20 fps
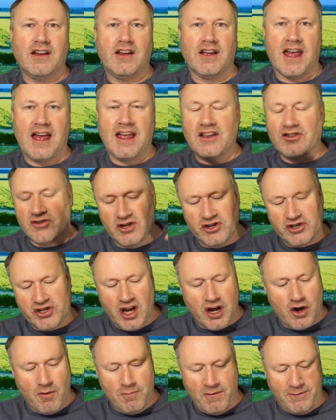okay, as long as you
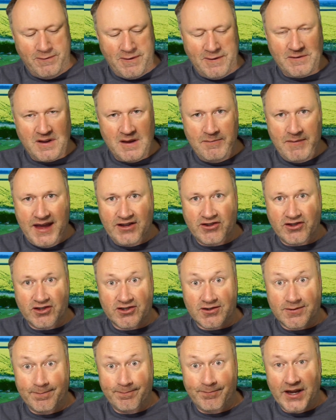don't go above 50
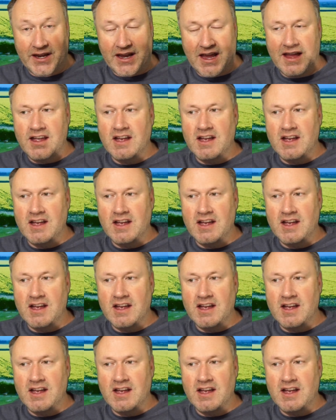meters, okay.